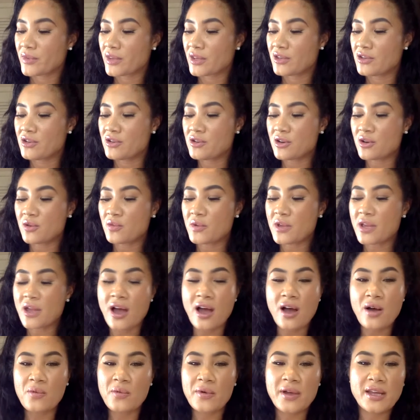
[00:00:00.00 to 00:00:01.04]
we
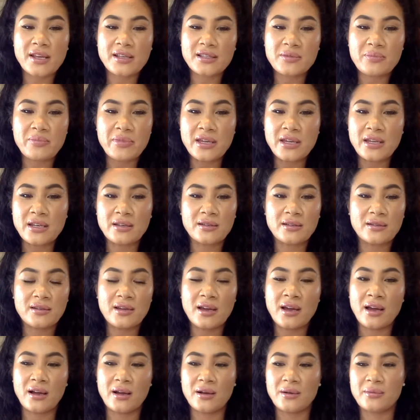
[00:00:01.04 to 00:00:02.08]
always been
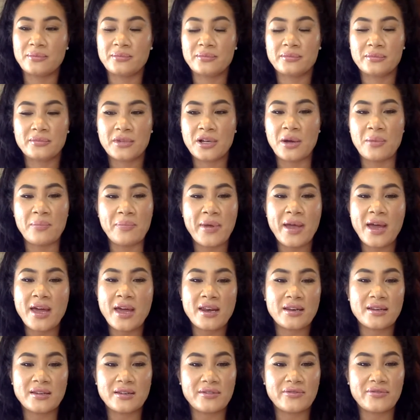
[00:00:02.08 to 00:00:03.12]

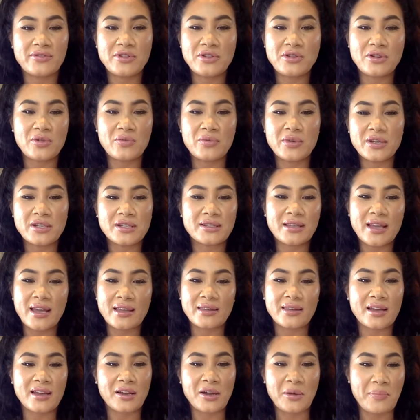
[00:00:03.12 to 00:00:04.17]
competitive. We just got
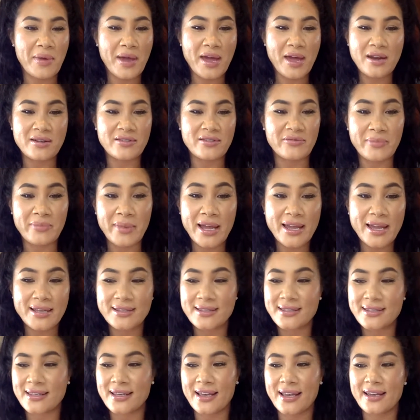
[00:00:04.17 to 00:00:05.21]
that competitive
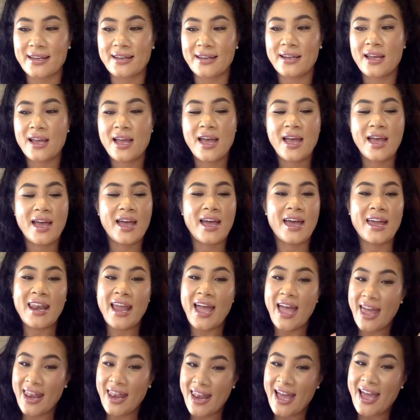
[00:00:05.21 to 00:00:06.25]
mindset. And
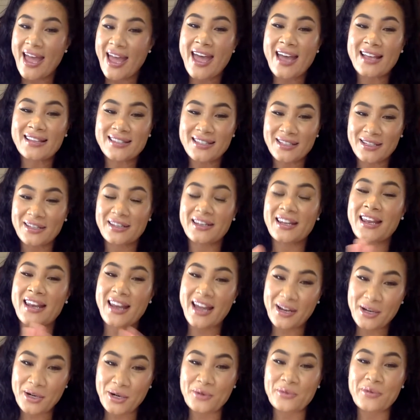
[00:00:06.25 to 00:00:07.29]

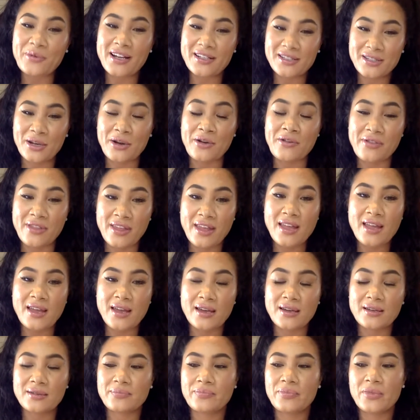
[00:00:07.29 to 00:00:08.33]
I correct her then.
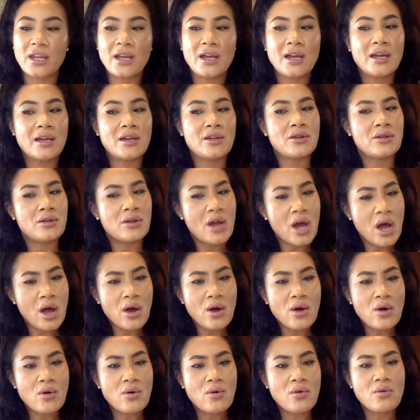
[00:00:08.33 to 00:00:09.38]

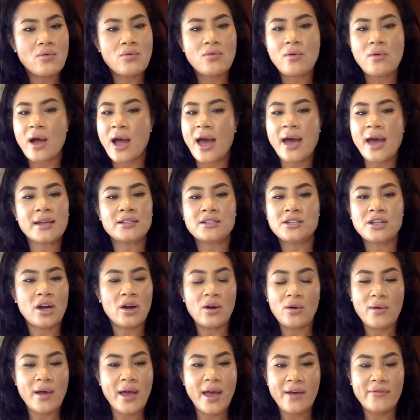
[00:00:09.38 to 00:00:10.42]
No, I
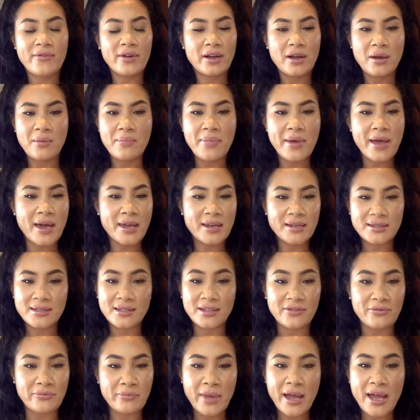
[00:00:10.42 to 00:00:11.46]
don't have a
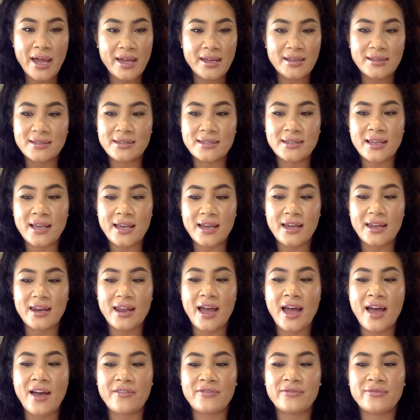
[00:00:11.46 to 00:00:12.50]
competitive mindset.
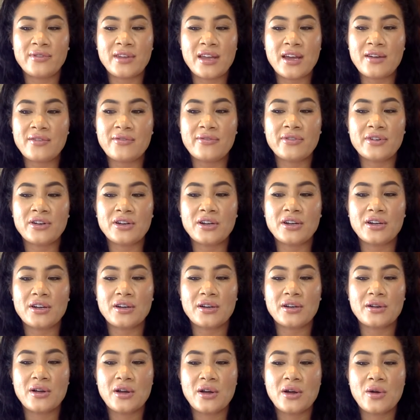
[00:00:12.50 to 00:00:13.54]
I've
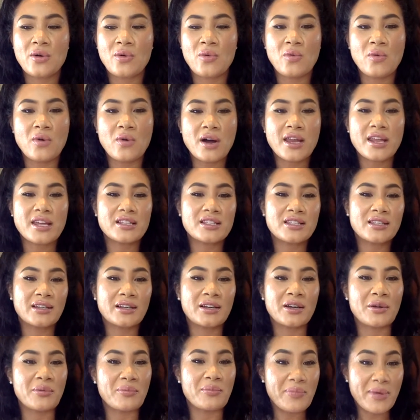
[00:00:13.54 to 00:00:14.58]
never wanted to
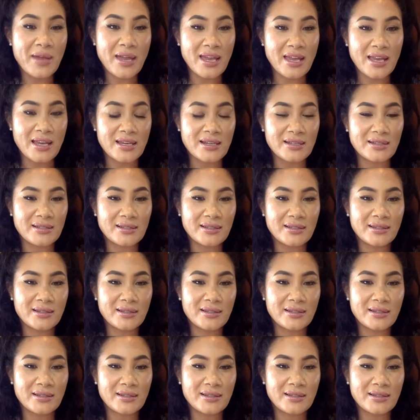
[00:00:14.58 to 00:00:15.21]
compete.